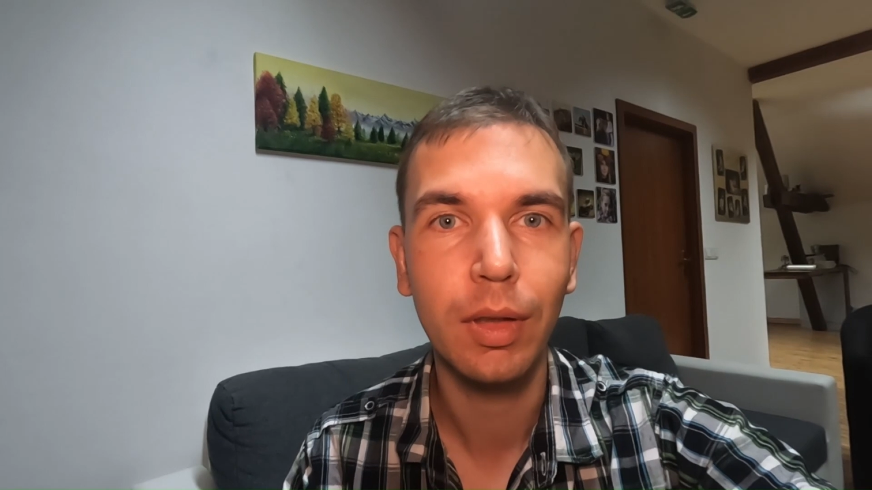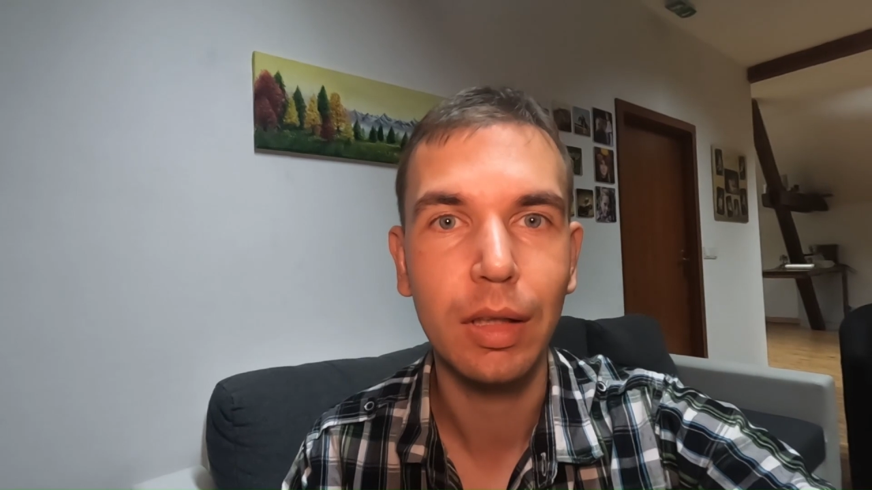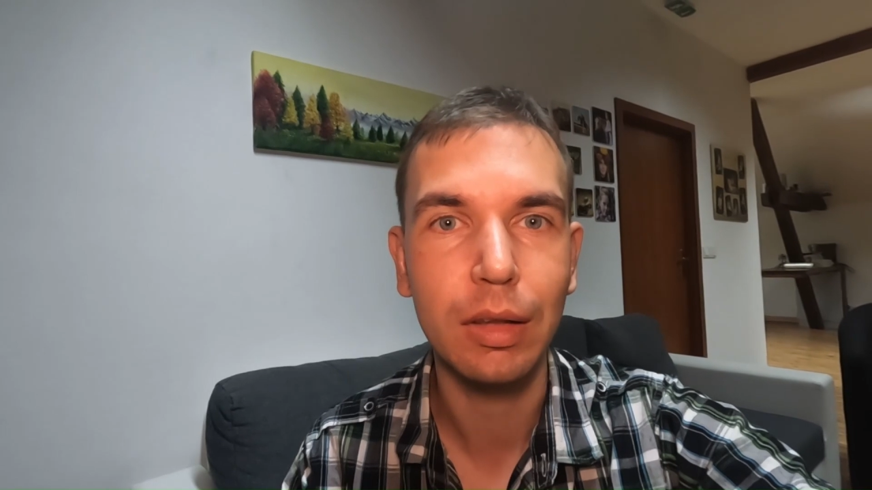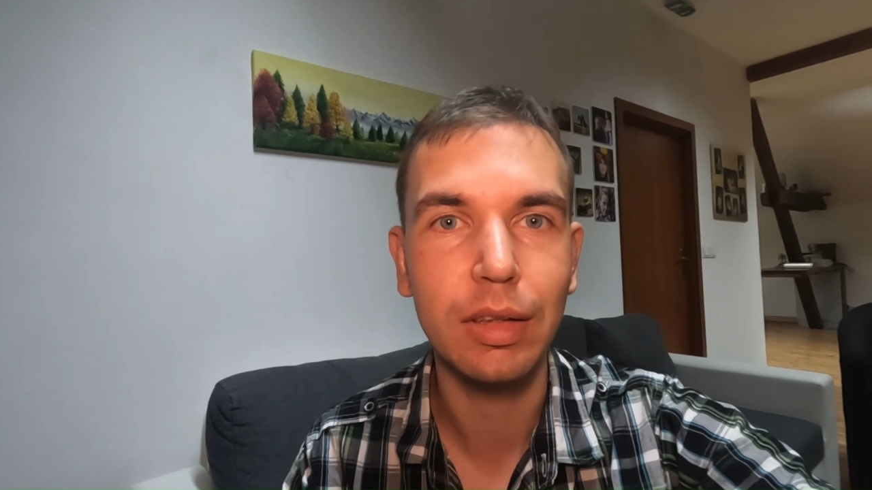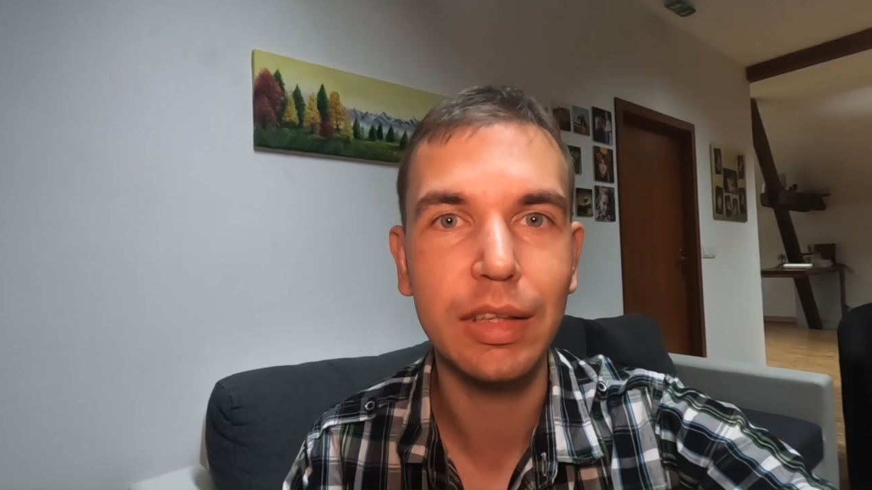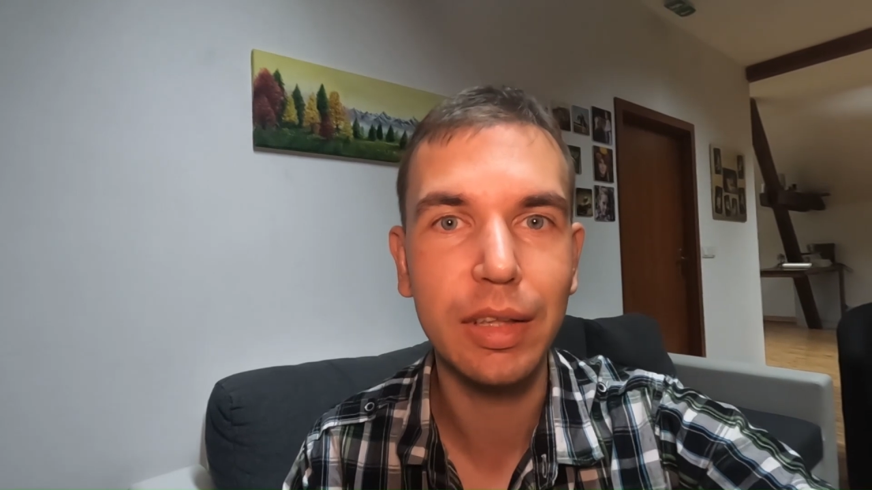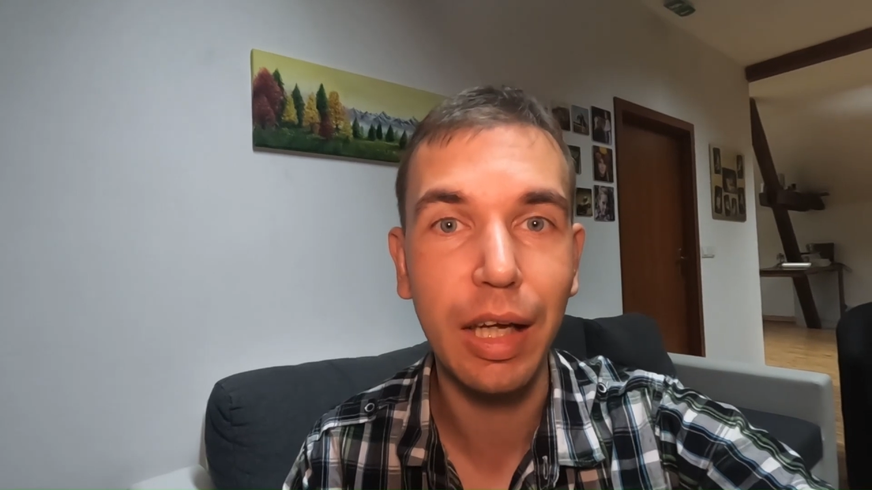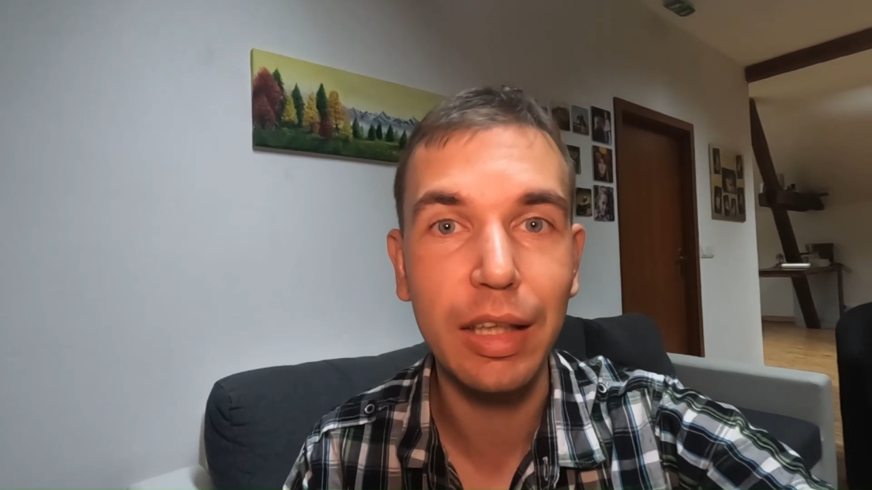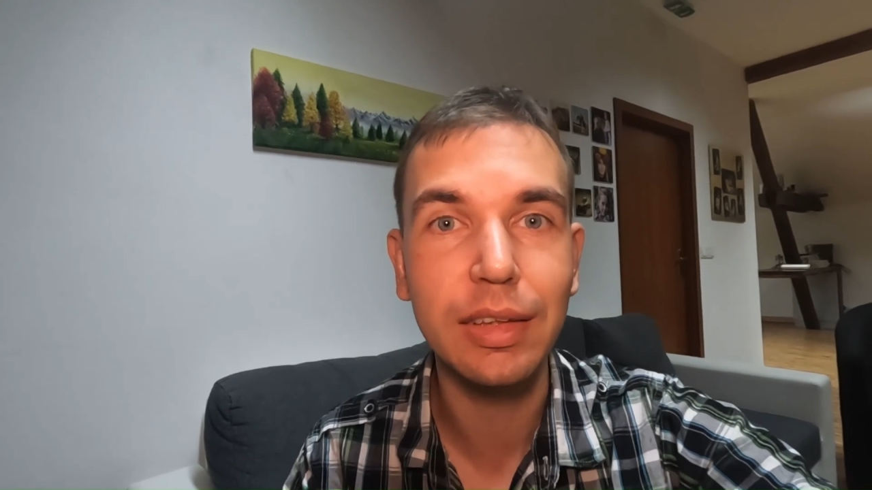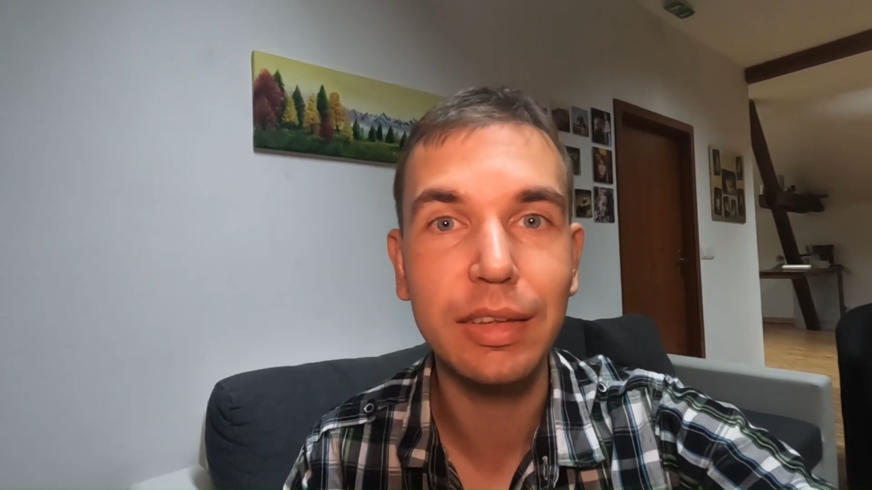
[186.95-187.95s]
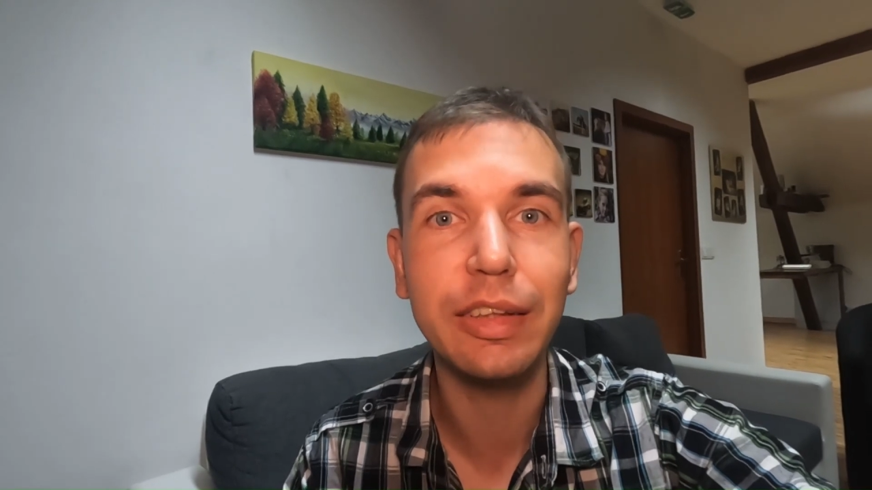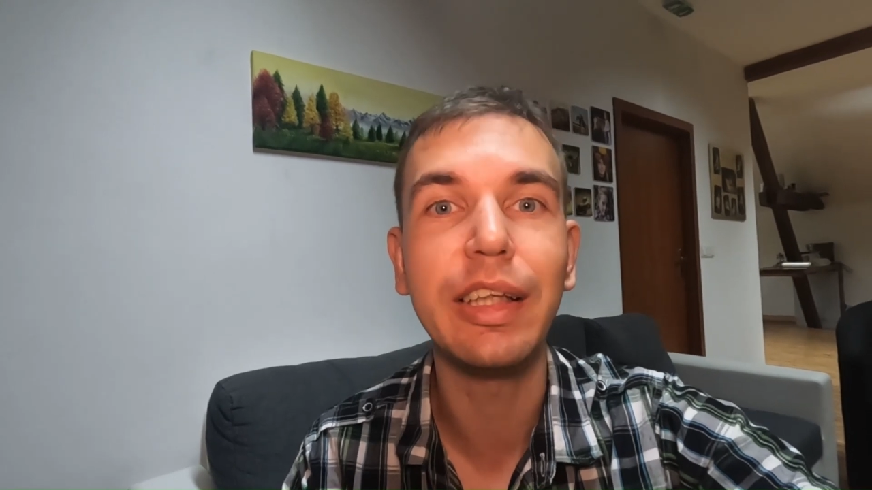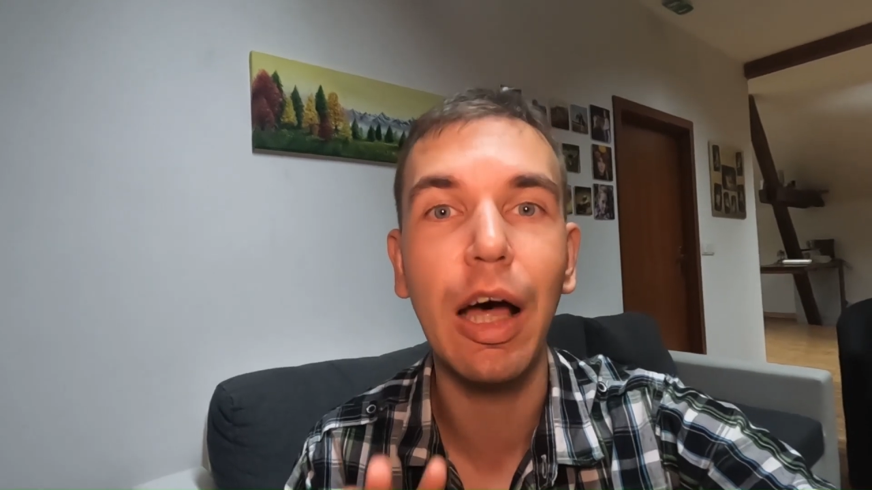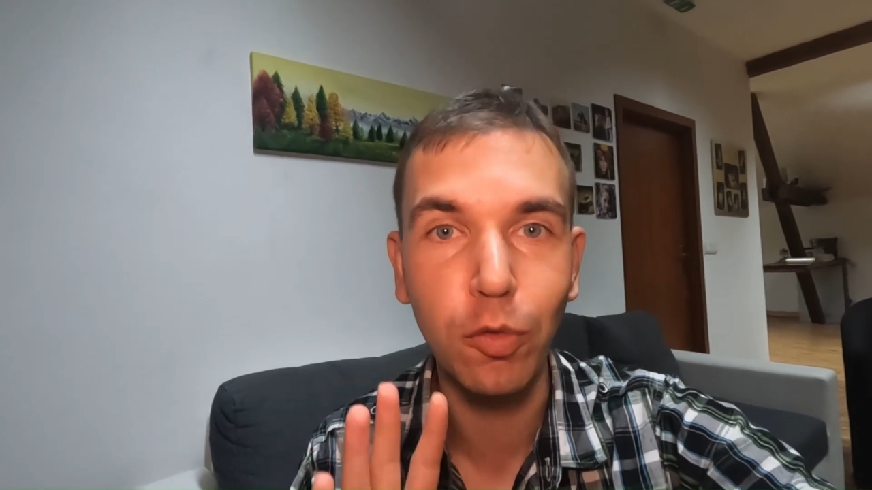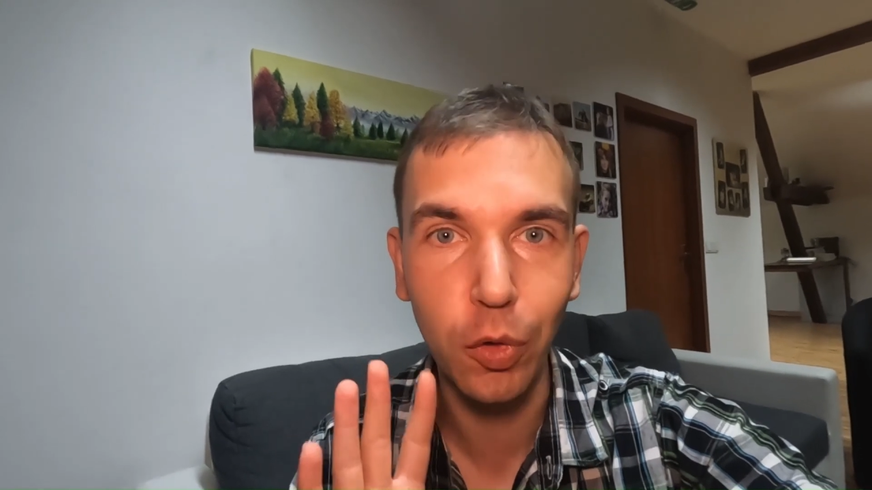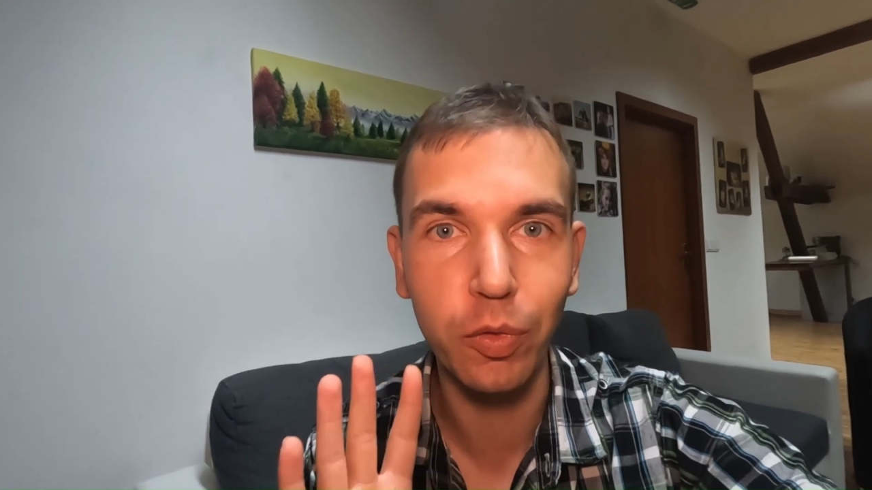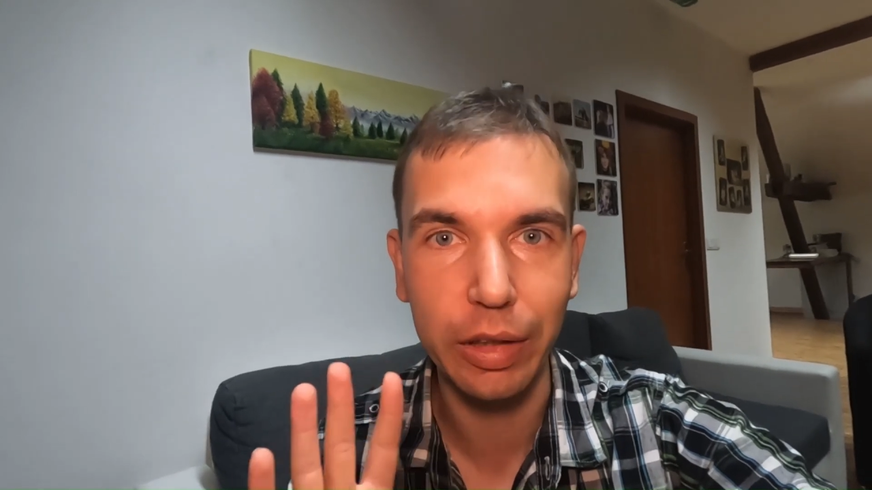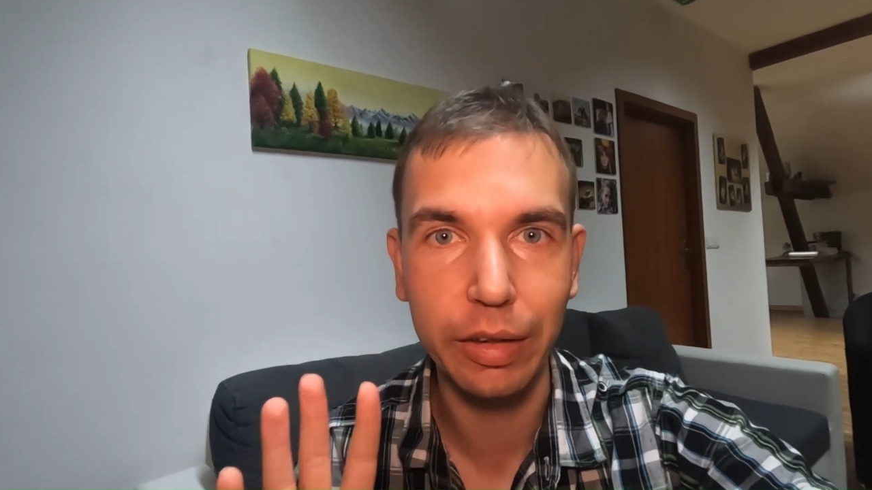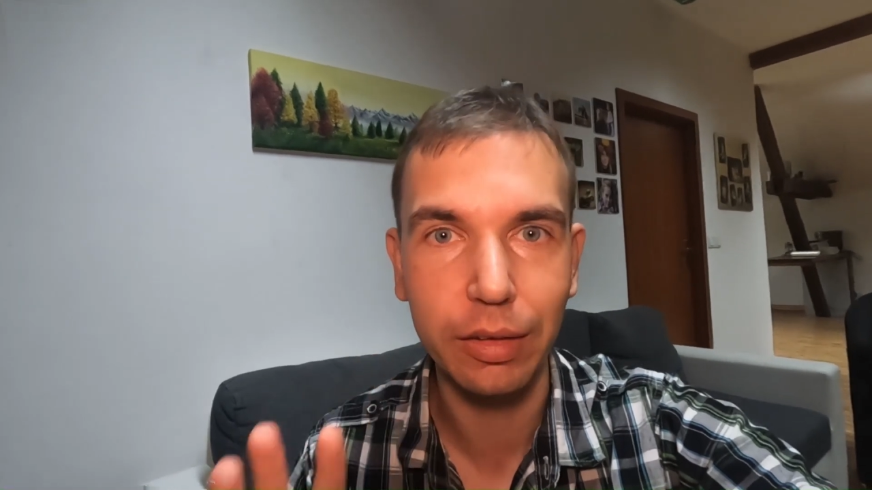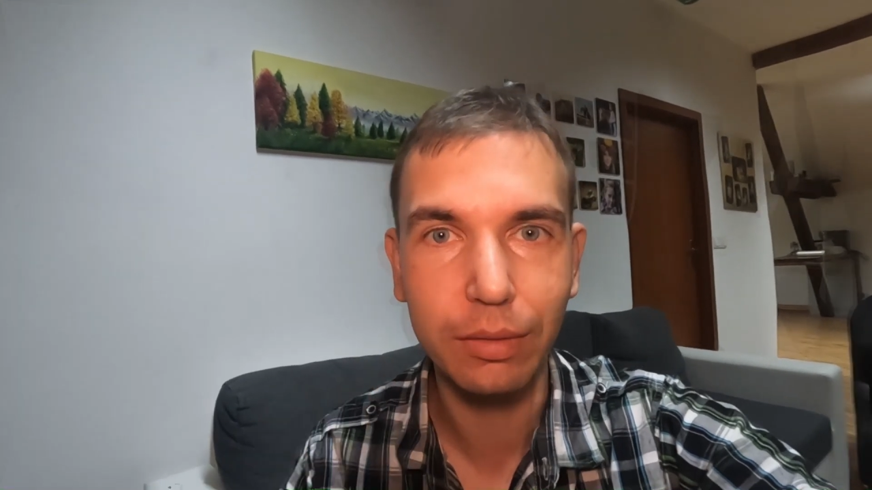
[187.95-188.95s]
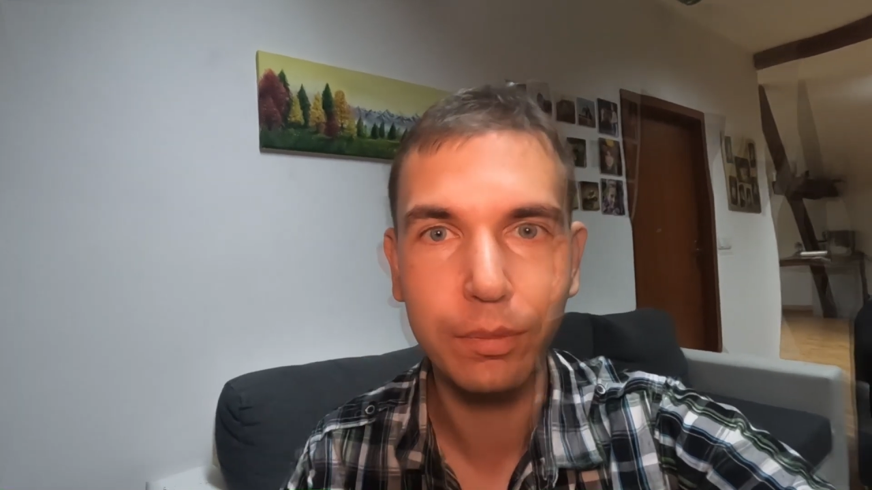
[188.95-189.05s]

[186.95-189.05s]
In this case, the download link.